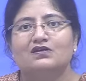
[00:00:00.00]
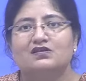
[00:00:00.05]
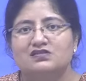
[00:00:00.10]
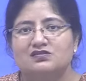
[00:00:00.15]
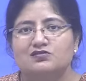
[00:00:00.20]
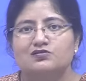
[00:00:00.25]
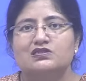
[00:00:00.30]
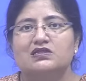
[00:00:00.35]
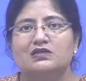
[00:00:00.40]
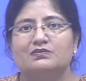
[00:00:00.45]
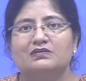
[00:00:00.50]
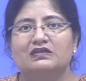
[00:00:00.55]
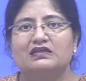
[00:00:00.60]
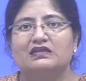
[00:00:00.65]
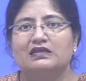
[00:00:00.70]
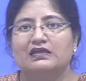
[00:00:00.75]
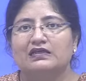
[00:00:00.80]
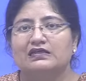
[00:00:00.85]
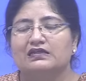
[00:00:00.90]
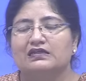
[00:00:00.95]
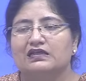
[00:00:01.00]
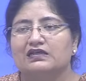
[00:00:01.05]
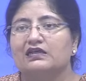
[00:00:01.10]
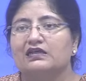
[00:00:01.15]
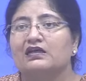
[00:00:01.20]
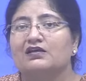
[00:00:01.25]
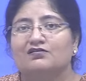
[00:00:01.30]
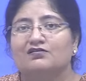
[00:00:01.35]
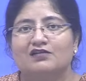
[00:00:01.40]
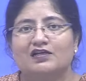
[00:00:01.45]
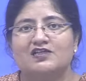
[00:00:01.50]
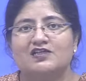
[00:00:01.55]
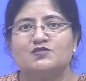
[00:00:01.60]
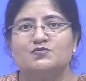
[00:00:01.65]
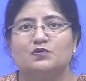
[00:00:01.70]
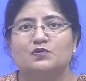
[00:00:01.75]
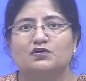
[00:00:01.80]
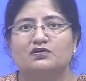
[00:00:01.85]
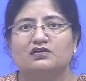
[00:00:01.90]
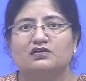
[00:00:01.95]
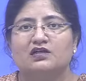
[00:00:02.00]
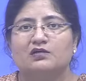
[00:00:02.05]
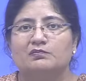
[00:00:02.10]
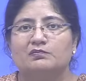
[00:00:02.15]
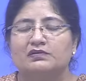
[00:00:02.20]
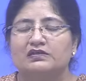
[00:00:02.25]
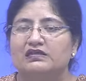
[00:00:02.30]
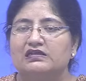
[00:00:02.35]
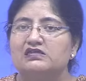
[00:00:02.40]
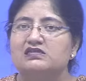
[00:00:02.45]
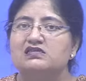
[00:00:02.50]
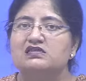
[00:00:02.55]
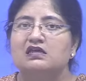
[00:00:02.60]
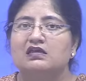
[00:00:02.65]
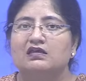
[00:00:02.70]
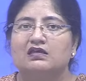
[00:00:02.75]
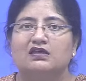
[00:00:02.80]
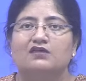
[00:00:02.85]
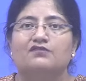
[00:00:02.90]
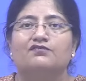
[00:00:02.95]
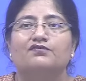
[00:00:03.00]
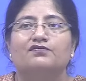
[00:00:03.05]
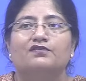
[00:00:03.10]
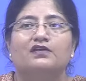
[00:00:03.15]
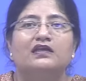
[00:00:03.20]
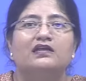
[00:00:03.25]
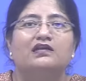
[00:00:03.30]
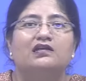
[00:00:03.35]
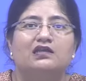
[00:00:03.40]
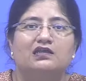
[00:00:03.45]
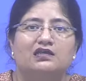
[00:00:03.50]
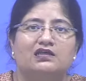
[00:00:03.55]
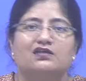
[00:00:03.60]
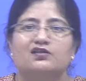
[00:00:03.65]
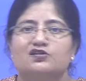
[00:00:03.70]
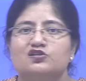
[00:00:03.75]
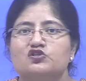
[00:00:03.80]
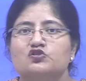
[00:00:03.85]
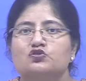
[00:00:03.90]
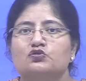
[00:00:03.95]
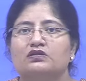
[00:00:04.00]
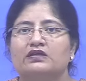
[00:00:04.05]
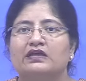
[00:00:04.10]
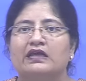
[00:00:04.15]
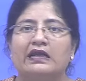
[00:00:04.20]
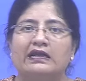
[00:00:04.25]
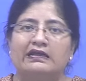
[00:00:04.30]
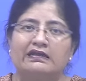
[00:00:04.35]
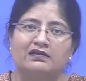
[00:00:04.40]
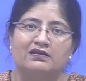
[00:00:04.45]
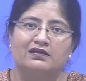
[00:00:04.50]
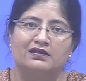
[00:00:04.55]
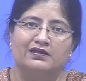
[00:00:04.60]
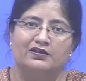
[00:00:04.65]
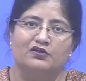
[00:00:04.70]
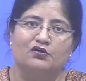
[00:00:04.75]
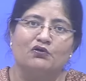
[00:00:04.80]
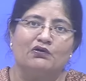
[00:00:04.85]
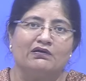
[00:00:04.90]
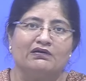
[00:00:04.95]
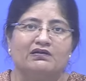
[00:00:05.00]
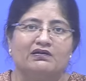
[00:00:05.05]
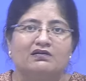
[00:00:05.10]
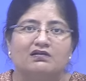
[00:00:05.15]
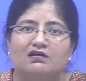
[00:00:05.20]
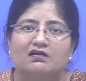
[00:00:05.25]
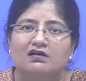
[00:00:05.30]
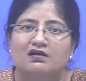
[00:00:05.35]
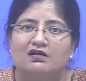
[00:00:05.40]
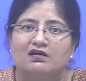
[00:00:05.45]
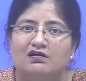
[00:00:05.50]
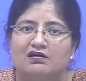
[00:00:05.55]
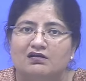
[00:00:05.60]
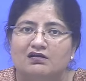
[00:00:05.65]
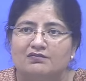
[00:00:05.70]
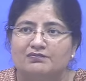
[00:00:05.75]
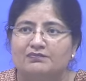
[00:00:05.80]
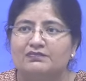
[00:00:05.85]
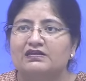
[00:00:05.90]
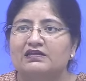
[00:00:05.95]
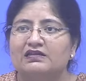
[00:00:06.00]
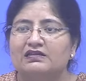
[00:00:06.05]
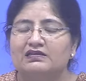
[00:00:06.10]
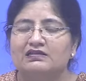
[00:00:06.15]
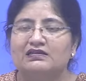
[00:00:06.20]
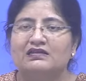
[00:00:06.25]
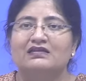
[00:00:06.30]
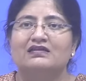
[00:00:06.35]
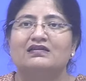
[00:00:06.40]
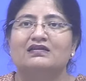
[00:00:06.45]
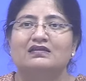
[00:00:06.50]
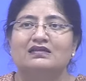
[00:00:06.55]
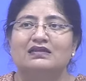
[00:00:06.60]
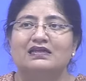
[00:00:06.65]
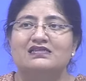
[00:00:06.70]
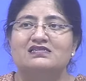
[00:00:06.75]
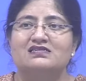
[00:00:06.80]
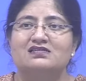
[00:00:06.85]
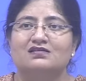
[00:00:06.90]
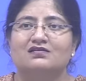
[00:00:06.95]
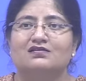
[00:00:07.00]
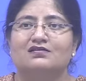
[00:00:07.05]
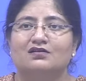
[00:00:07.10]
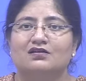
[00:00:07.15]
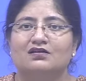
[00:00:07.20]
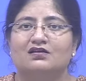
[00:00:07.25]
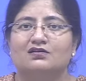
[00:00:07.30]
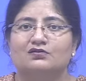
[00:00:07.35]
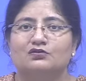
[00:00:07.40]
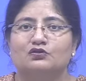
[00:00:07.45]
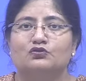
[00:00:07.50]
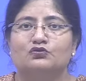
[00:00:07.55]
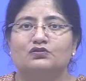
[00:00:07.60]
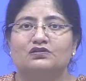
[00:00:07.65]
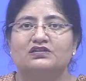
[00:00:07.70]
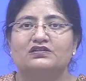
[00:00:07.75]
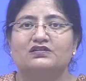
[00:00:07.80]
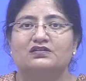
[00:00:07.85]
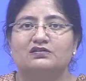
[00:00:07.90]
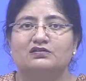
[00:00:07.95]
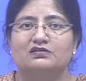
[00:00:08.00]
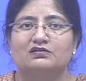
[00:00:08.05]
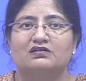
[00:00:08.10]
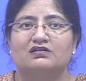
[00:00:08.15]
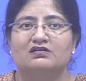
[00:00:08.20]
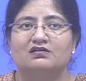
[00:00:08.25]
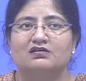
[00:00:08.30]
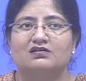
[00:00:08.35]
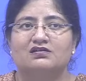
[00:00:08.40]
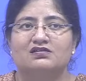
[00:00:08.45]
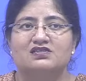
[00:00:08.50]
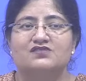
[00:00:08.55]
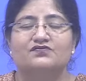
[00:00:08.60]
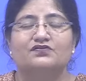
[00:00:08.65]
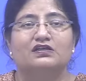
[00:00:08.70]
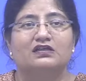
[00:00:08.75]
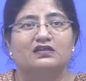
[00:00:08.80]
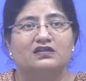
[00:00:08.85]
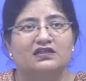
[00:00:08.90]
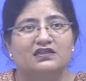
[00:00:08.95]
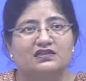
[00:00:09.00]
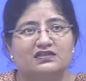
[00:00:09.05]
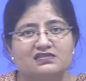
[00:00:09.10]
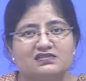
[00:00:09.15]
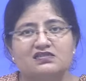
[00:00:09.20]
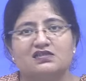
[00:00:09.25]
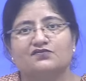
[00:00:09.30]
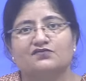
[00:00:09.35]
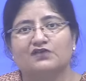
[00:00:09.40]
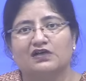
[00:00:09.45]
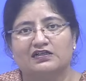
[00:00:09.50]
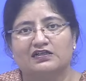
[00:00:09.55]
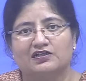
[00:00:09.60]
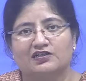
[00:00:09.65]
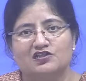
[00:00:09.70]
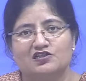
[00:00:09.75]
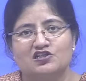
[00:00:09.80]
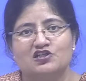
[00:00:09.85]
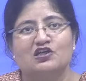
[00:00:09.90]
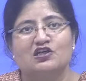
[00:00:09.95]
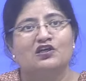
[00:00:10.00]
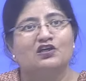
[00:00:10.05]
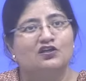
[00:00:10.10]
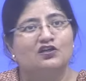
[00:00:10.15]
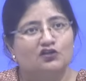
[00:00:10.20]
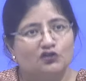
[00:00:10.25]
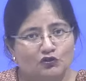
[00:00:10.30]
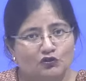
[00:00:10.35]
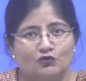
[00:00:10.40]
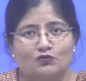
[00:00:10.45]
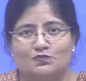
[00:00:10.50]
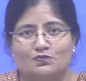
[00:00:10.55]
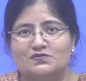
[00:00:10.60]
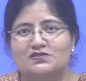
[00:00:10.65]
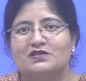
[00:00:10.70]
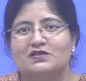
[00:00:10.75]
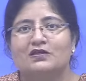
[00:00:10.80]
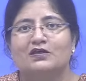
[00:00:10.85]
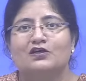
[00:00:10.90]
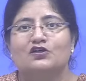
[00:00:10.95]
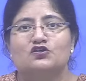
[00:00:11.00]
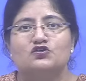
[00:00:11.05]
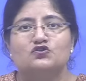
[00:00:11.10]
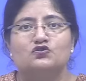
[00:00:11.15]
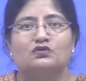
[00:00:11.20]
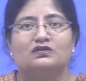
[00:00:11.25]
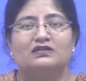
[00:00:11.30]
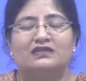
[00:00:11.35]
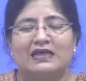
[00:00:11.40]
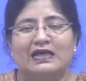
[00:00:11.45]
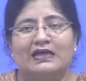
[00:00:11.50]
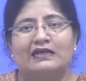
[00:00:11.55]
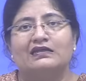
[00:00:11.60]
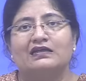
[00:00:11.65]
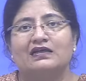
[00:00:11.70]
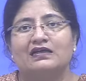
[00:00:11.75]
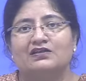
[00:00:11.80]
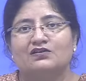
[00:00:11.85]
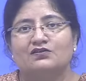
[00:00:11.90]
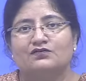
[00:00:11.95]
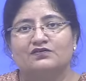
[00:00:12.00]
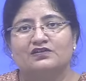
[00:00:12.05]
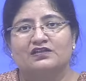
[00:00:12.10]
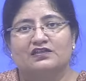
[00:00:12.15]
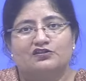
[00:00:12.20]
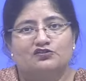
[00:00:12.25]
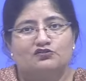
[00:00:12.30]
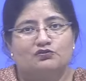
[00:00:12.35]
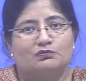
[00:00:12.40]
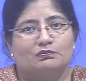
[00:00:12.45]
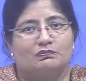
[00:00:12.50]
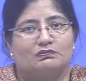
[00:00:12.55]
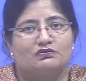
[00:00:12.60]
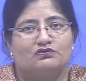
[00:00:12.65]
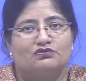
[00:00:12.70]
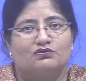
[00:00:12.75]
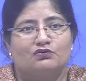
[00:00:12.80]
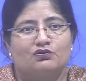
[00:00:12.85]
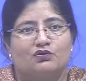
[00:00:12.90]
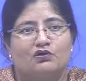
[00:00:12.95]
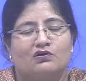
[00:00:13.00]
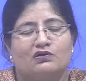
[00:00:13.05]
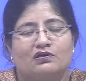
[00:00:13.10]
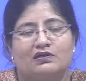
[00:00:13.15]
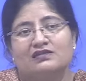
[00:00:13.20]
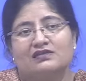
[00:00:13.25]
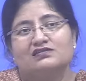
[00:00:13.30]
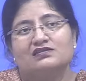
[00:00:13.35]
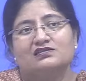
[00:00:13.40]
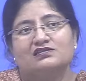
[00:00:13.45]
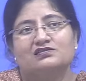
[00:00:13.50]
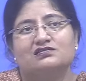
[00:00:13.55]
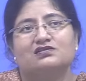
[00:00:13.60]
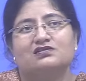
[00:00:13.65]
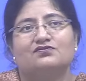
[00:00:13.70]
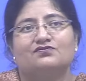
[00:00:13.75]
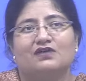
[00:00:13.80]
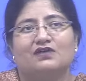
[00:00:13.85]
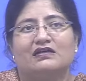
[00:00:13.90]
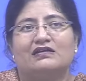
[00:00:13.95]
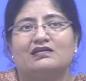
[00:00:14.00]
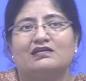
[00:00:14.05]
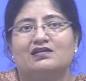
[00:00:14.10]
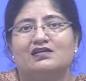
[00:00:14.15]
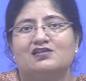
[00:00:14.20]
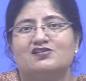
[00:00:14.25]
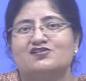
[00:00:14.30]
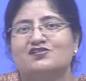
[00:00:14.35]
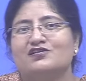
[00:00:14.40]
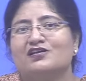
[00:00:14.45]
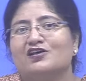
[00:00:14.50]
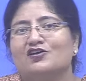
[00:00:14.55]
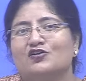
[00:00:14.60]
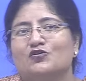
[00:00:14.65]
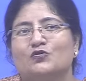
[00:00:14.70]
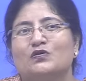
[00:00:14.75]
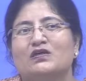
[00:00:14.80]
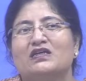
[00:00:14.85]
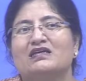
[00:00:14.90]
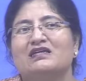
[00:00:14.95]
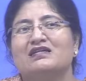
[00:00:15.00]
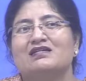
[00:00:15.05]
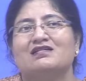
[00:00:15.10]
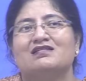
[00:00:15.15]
So something like that. Transport companies give free tickets to the elderly, or the lesser to the severely disadvantaged groups. So that kind of thing. So organizations in one industry are doing